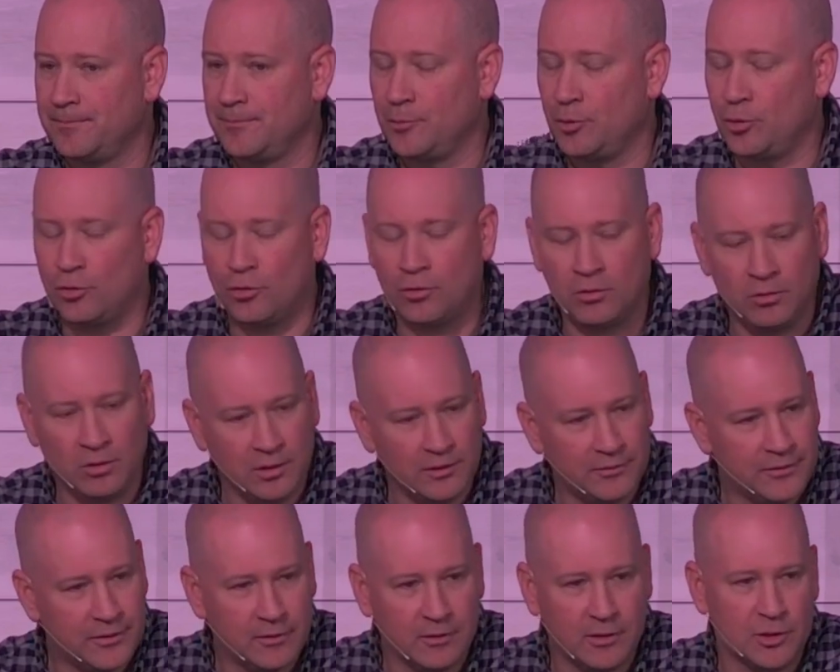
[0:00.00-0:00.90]
All
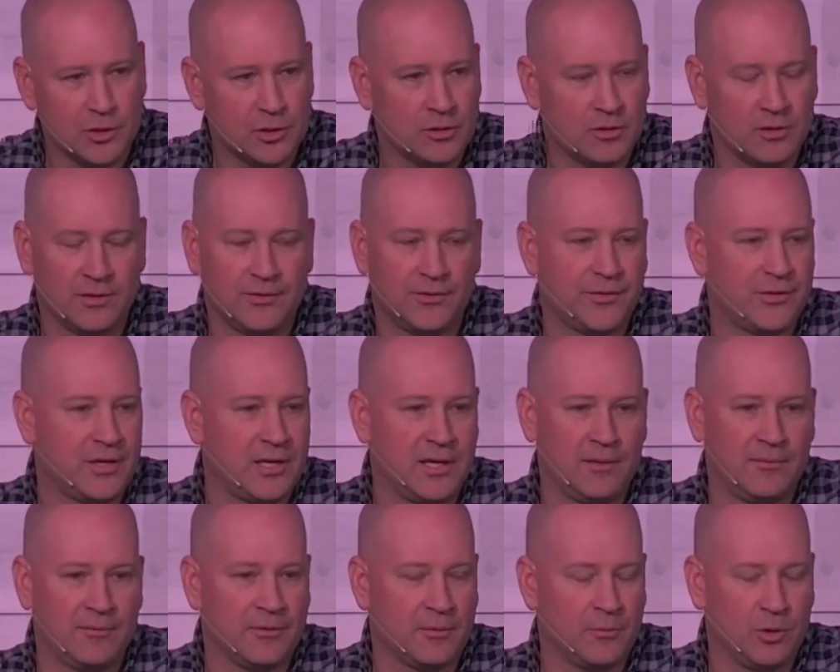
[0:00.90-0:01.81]
of their assurance
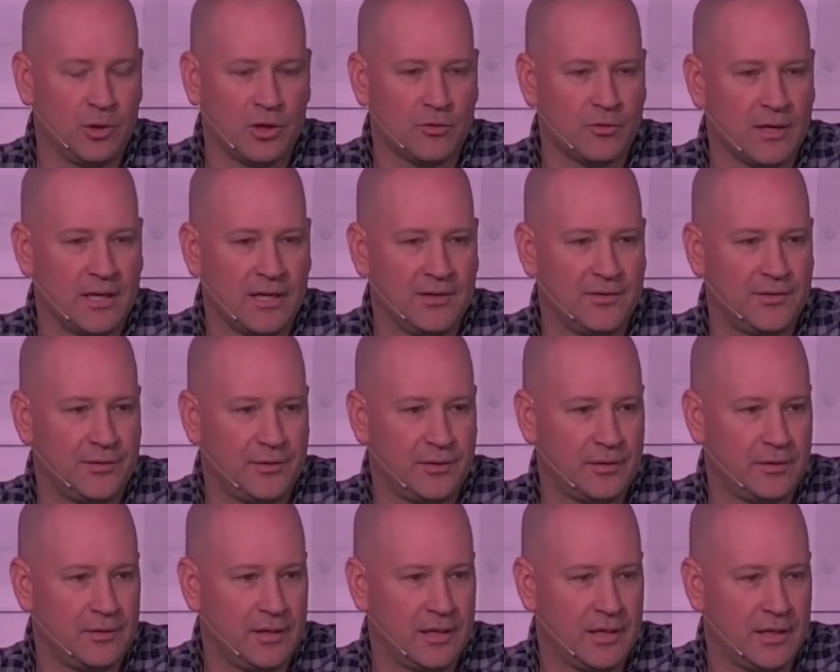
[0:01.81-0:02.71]
came from what Christ
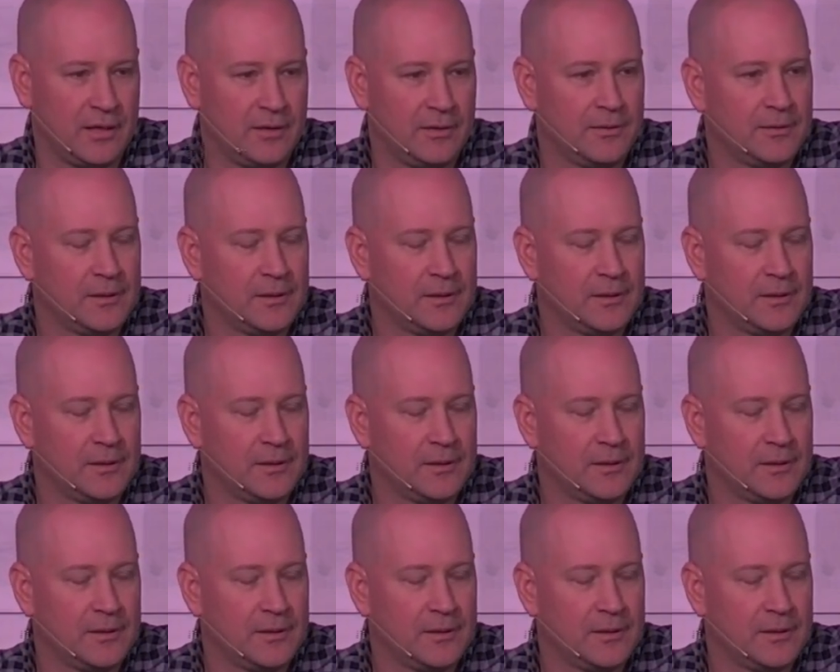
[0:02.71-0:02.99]
did.